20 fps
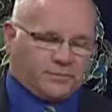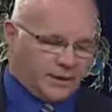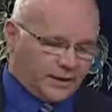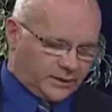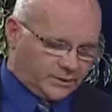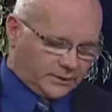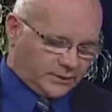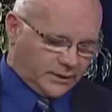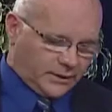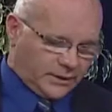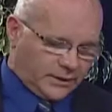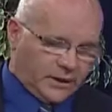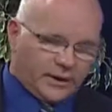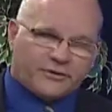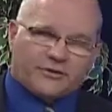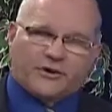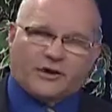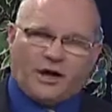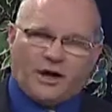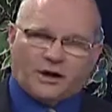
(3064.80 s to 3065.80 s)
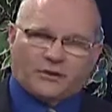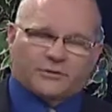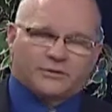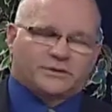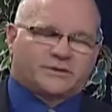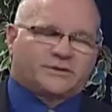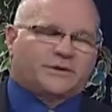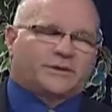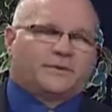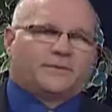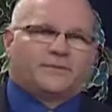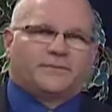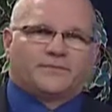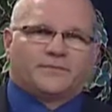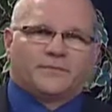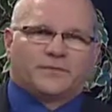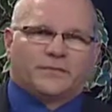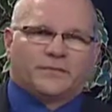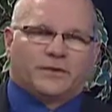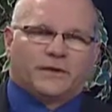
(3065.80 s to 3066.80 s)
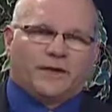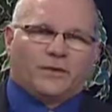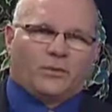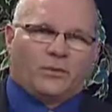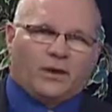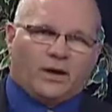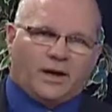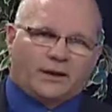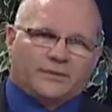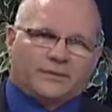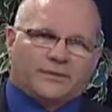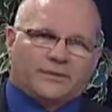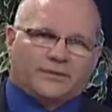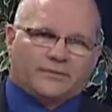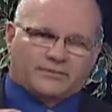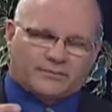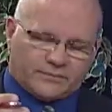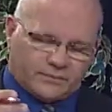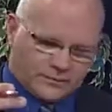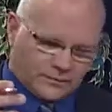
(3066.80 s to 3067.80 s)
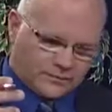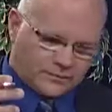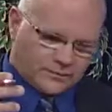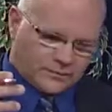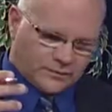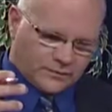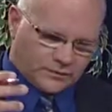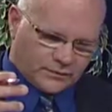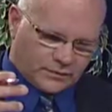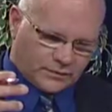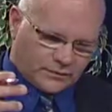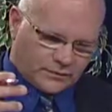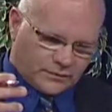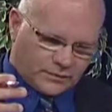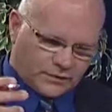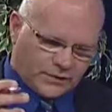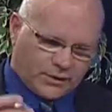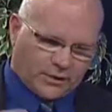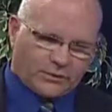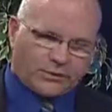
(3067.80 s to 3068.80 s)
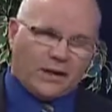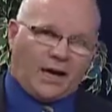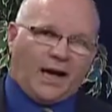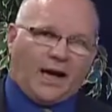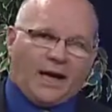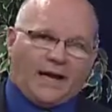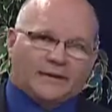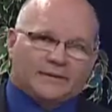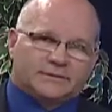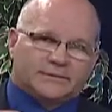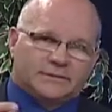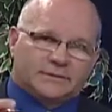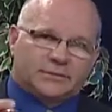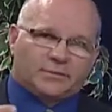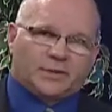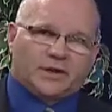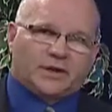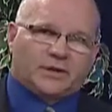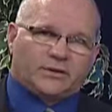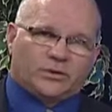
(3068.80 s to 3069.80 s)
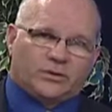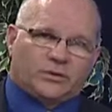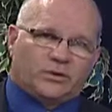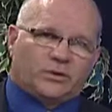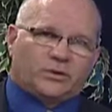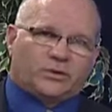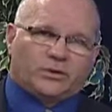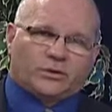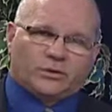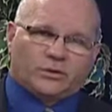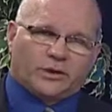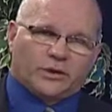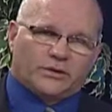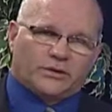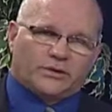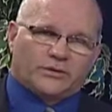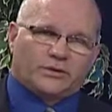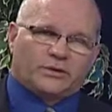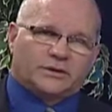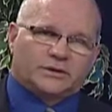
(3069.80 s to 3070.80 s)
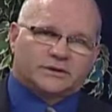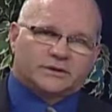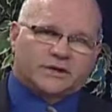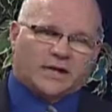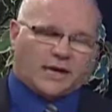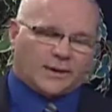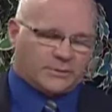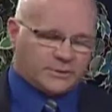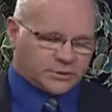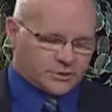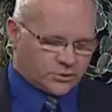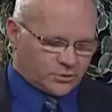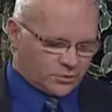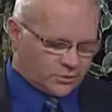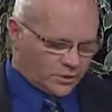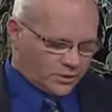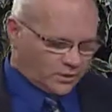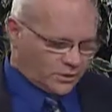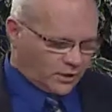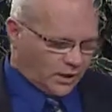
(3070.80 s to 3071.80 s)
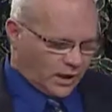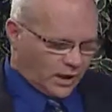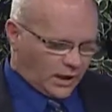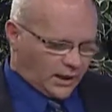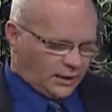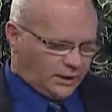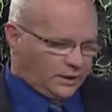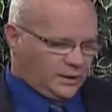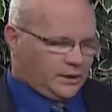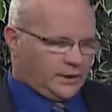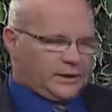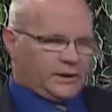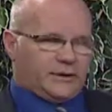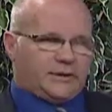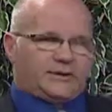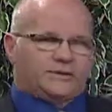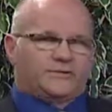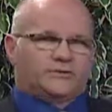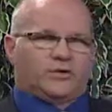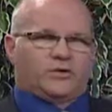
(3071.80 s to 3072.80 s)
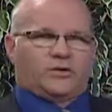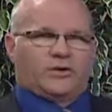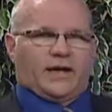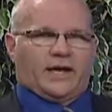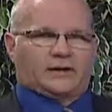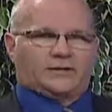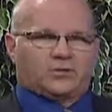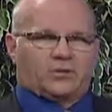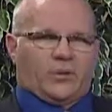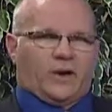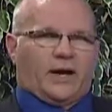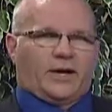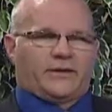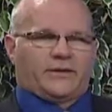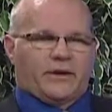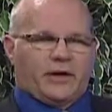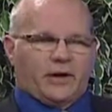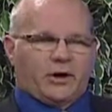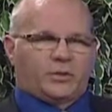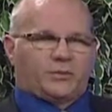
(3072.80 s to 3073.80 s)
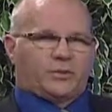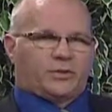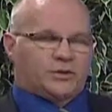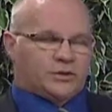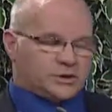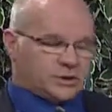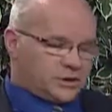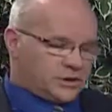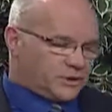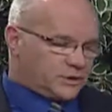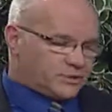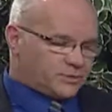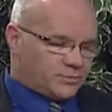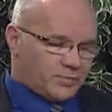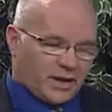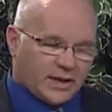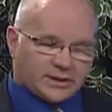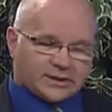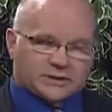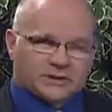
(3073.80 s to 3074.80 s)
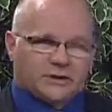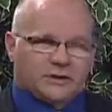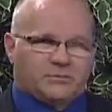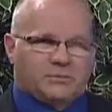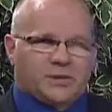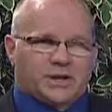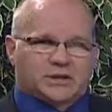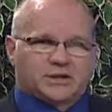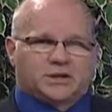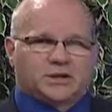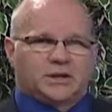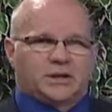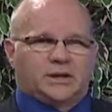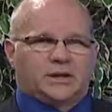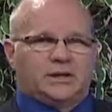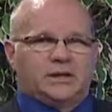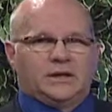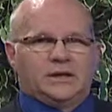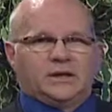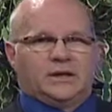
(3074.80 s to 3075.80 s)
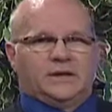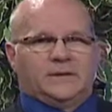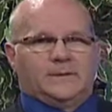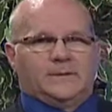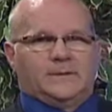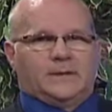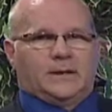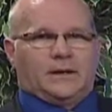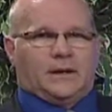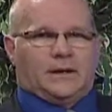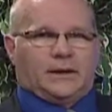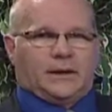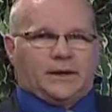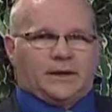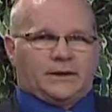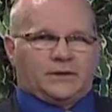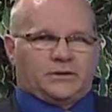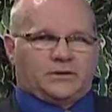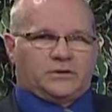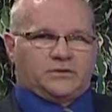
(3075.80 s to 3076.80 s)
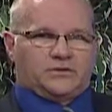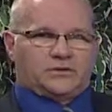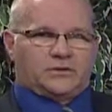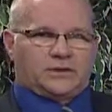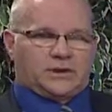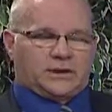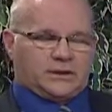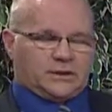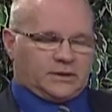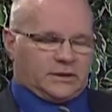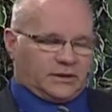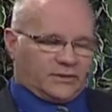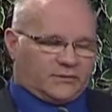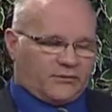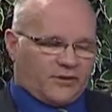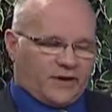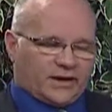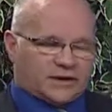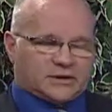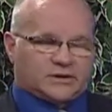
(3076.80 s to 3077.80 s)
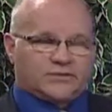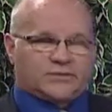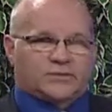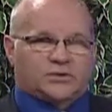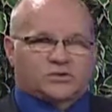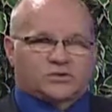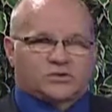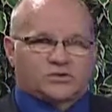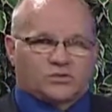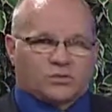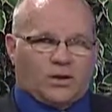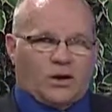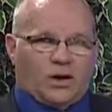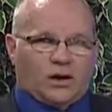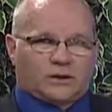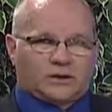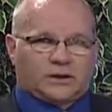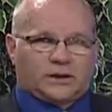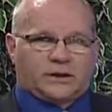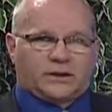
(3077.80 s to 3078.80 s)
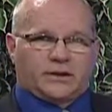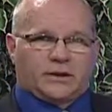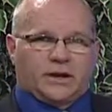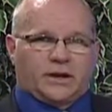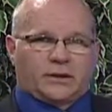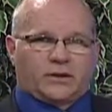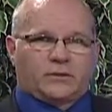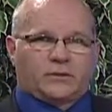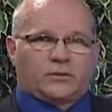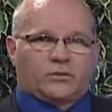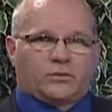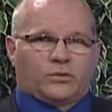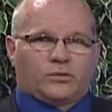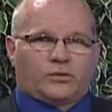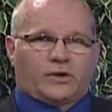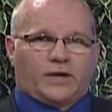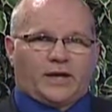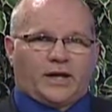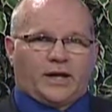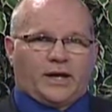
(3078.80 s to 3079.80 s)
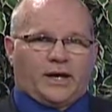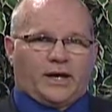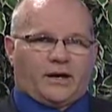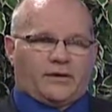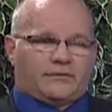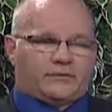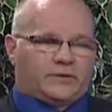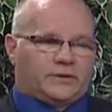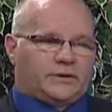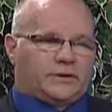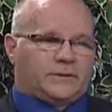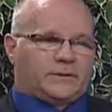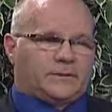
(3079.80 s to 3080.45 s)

but a theocracy. They want their God to be the ruler, and they're going to establish Sharia law. And so that's why they are pushing, especially in Michigan. You've seen the effects of it strongly there, where they have